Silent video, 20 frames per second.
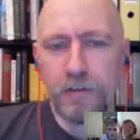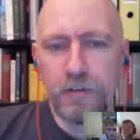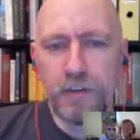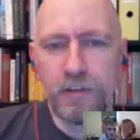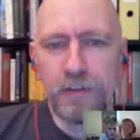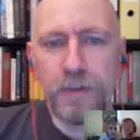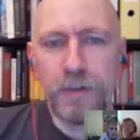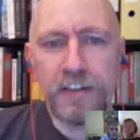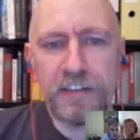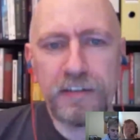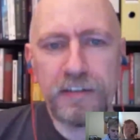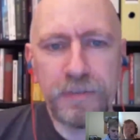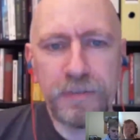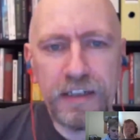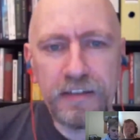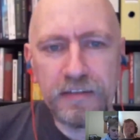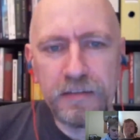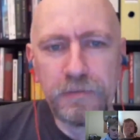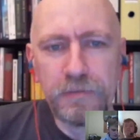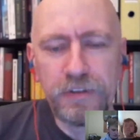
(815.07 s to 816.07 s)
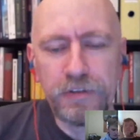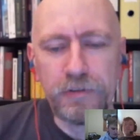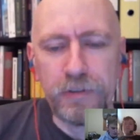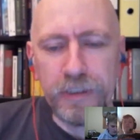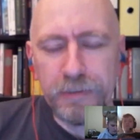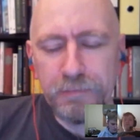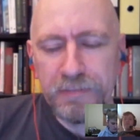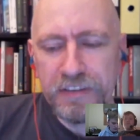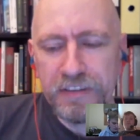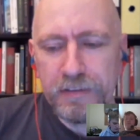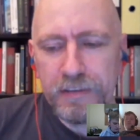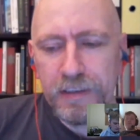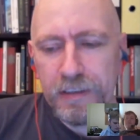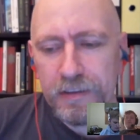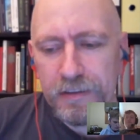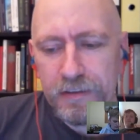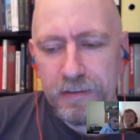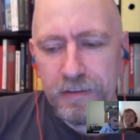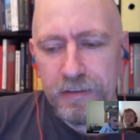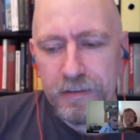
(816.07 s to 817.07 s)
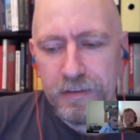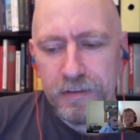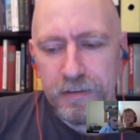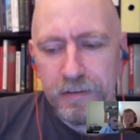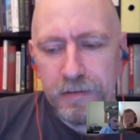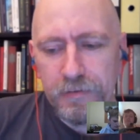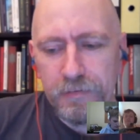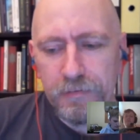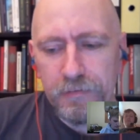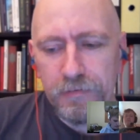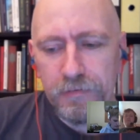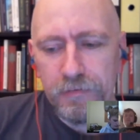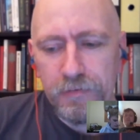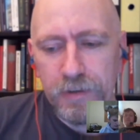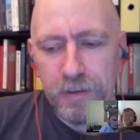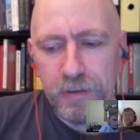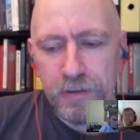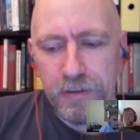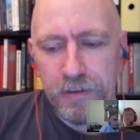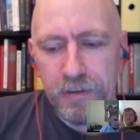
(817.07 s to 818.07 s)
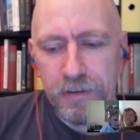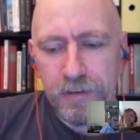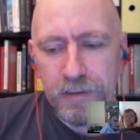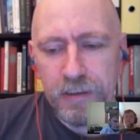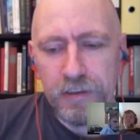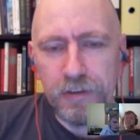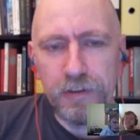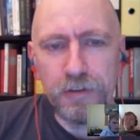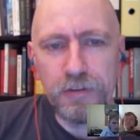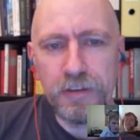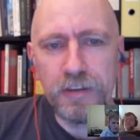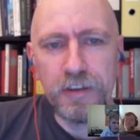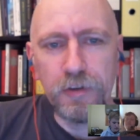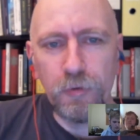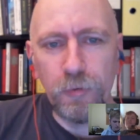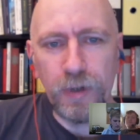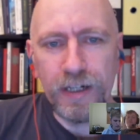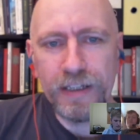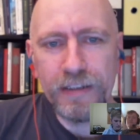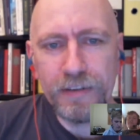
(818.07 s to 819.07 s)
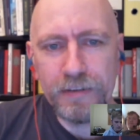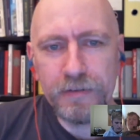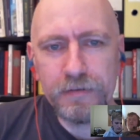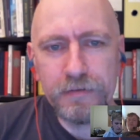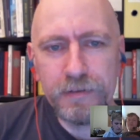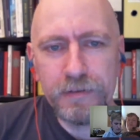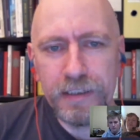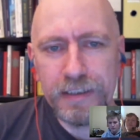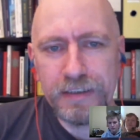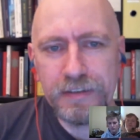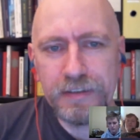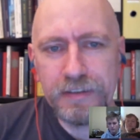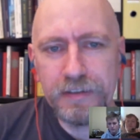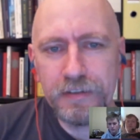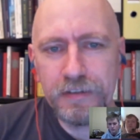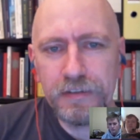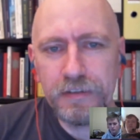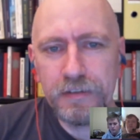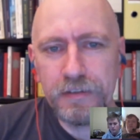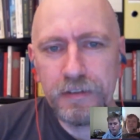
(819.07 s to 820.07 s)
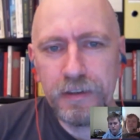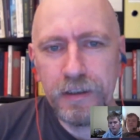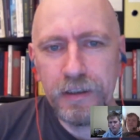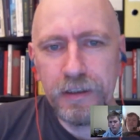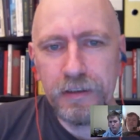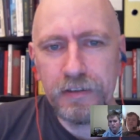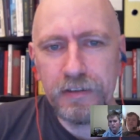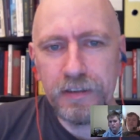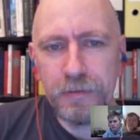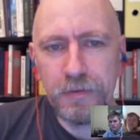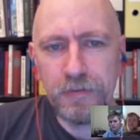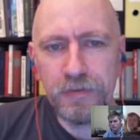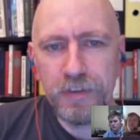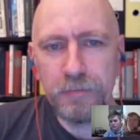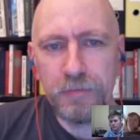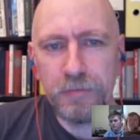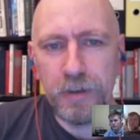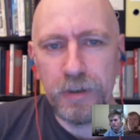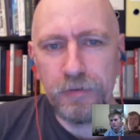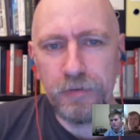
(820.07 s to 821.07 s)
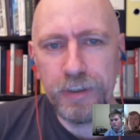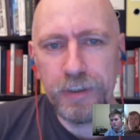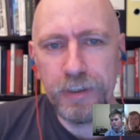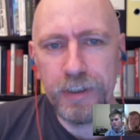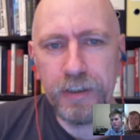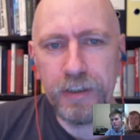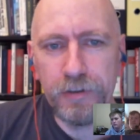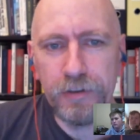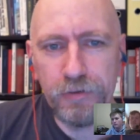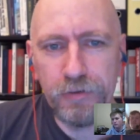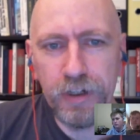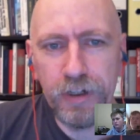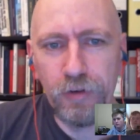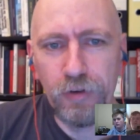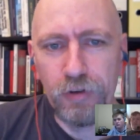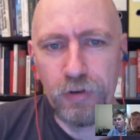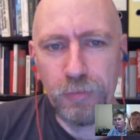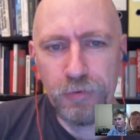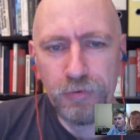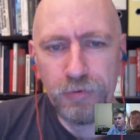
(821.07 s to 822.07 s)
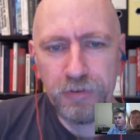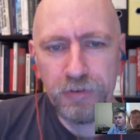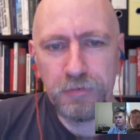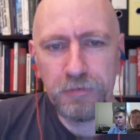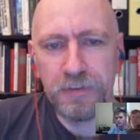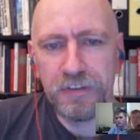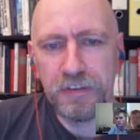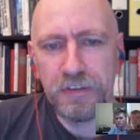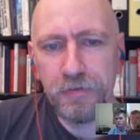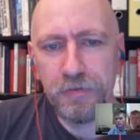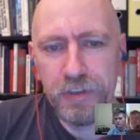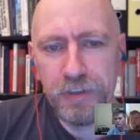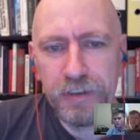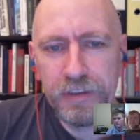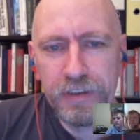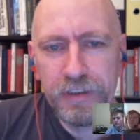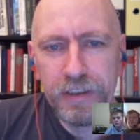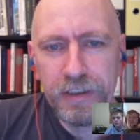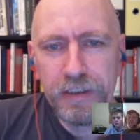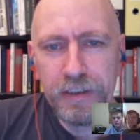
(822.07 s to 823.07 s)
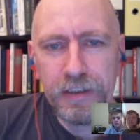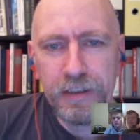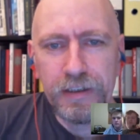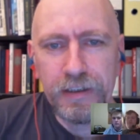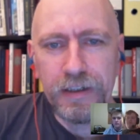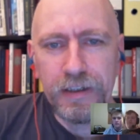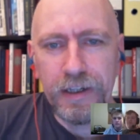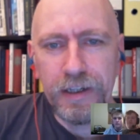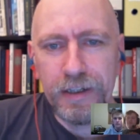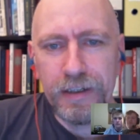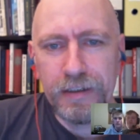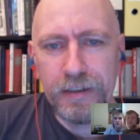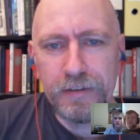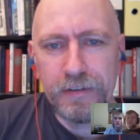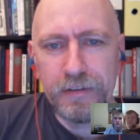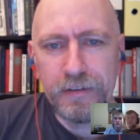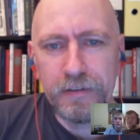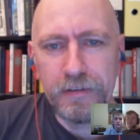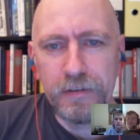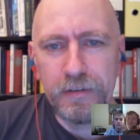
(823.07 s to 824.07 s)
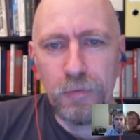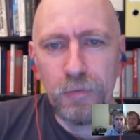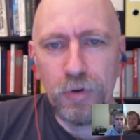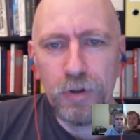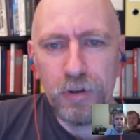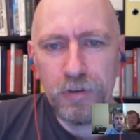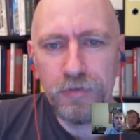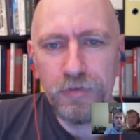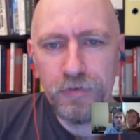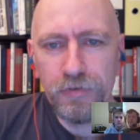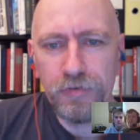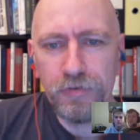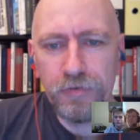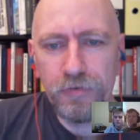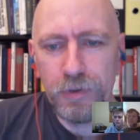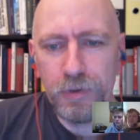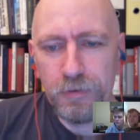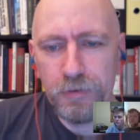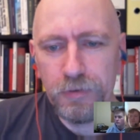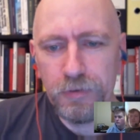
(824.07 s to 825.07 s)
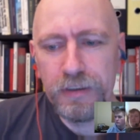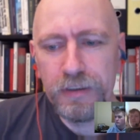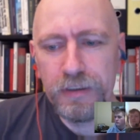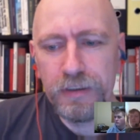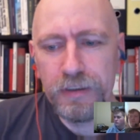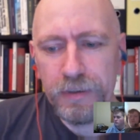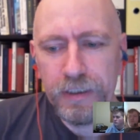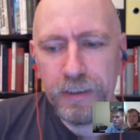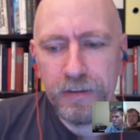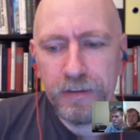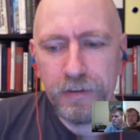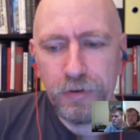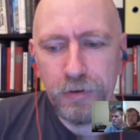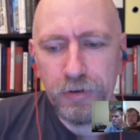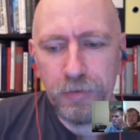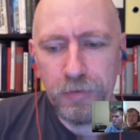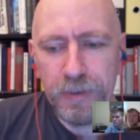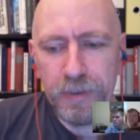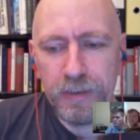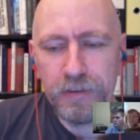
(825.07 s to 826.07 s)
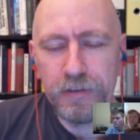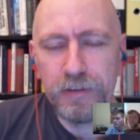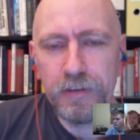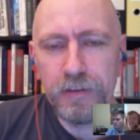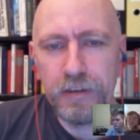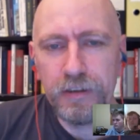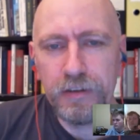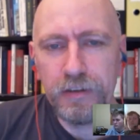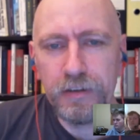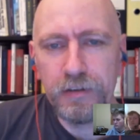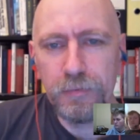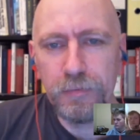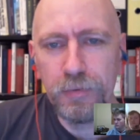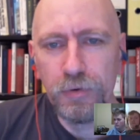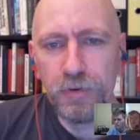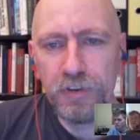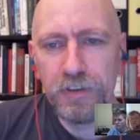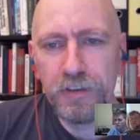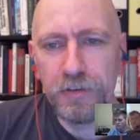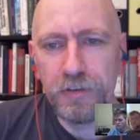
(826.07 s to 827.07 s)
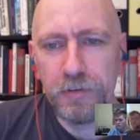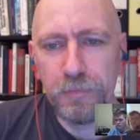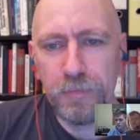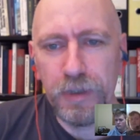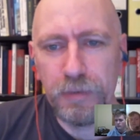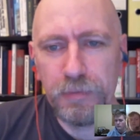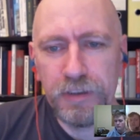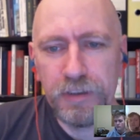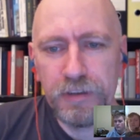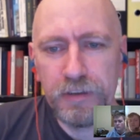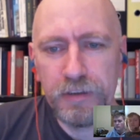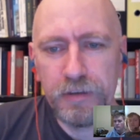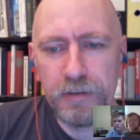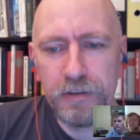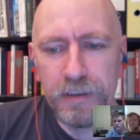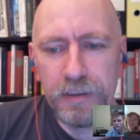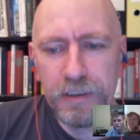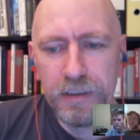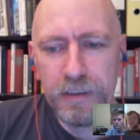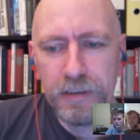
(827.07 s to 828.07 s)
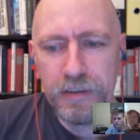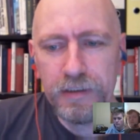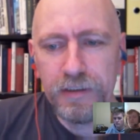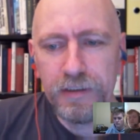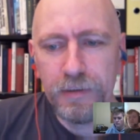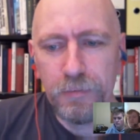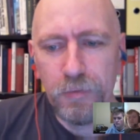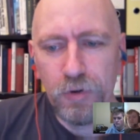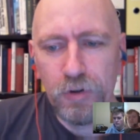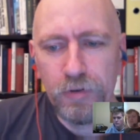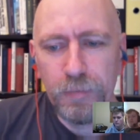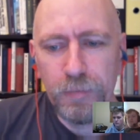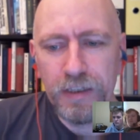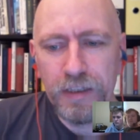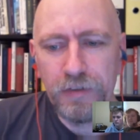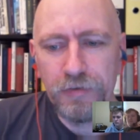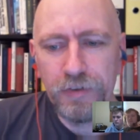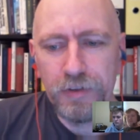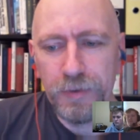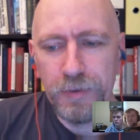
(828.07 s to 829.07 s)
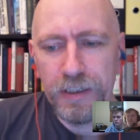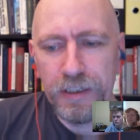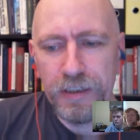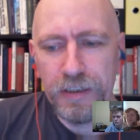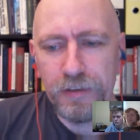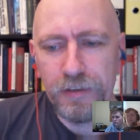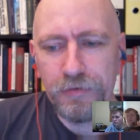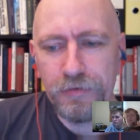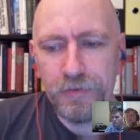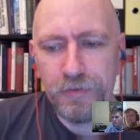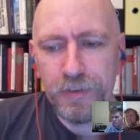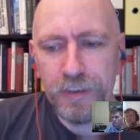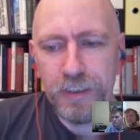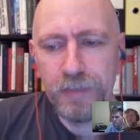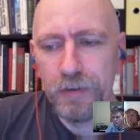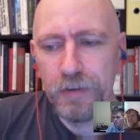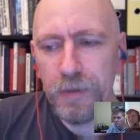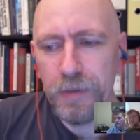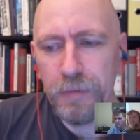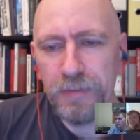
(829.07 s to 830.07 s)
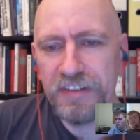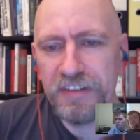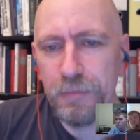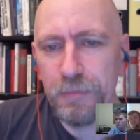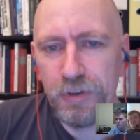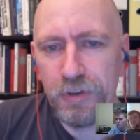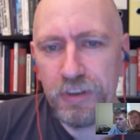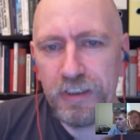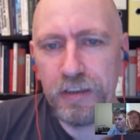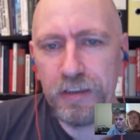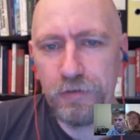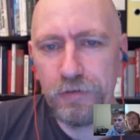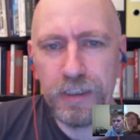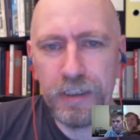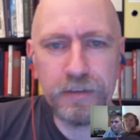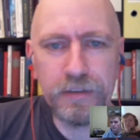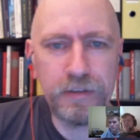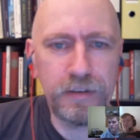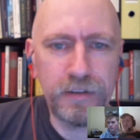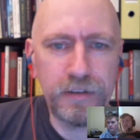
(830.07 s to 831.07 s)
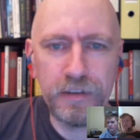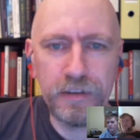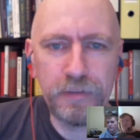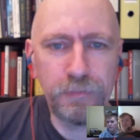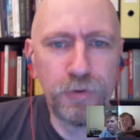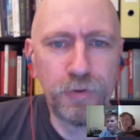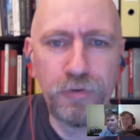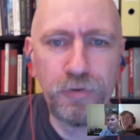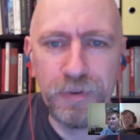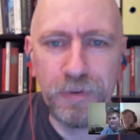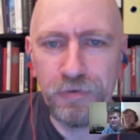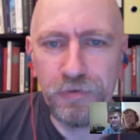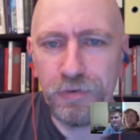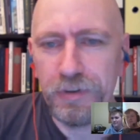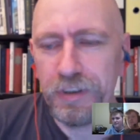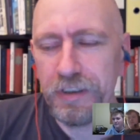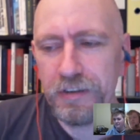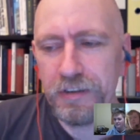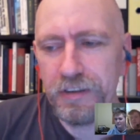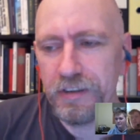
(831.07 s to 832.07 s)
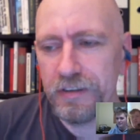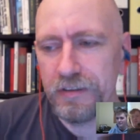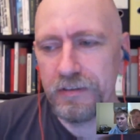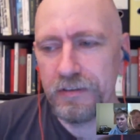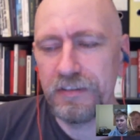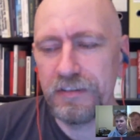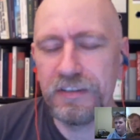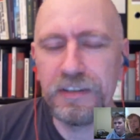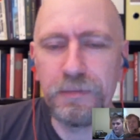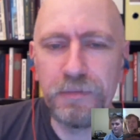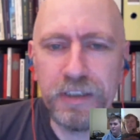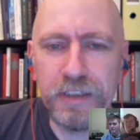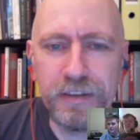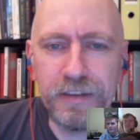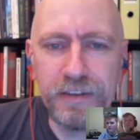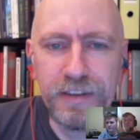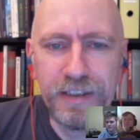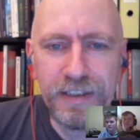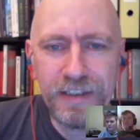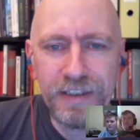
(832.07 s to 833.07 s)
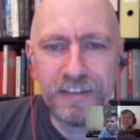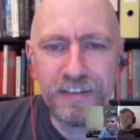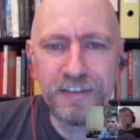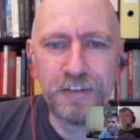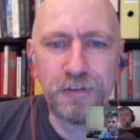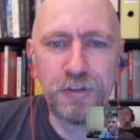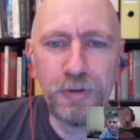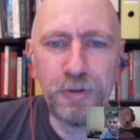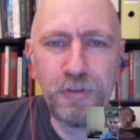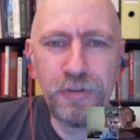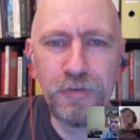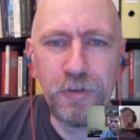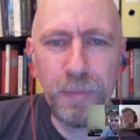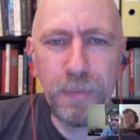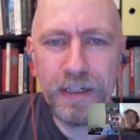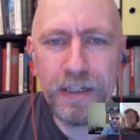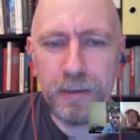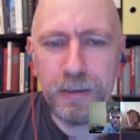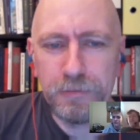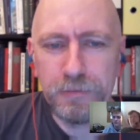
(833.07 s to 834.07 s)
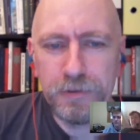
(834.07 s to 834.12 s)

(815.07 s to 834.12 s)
there are some custom scripts that they are not in the wild like this, and some of them are very canonical or Ubuntu specific. And the more of what we can document and put here in public, the more benefit we can have. Even maybe somebody can write an improvement for it someday. It's not only for backup.